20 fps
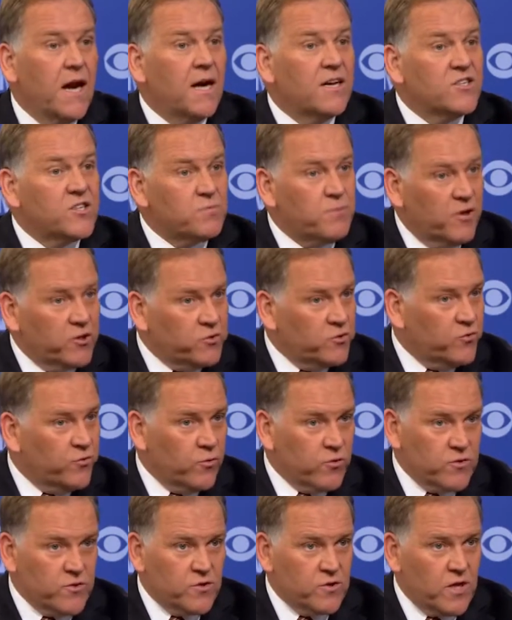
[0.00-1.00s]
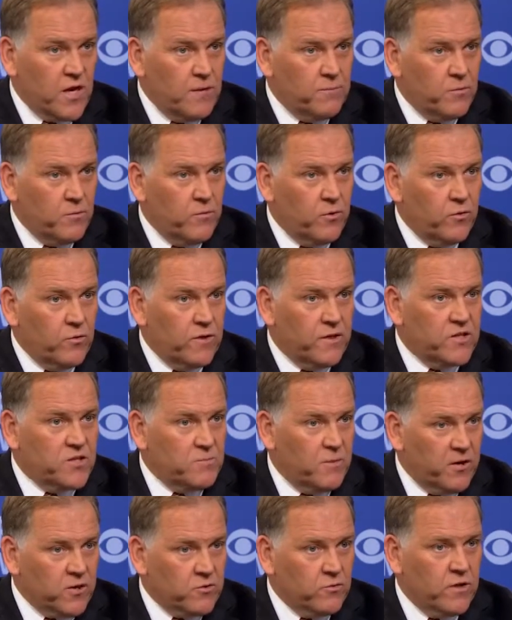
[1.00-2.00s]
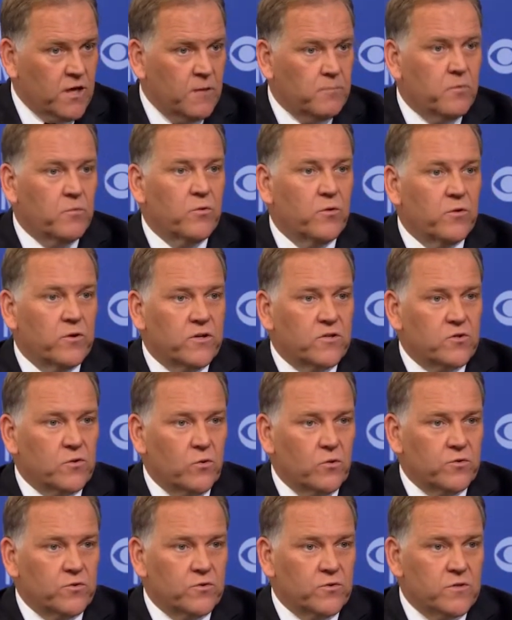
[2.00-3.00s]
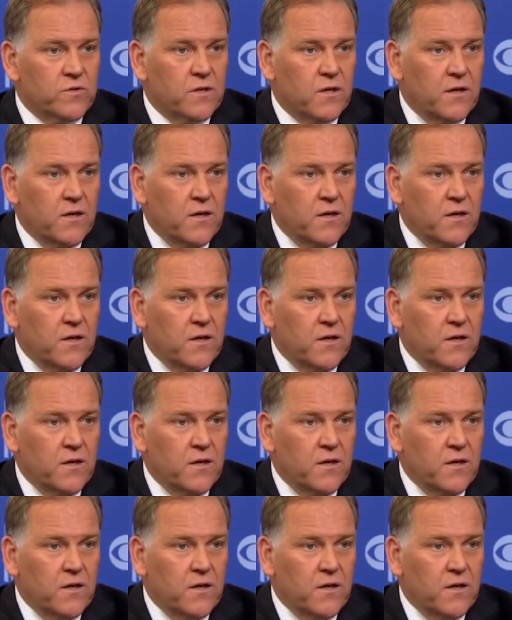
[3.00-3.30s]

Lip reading: Special forces capability, special capability soldiers,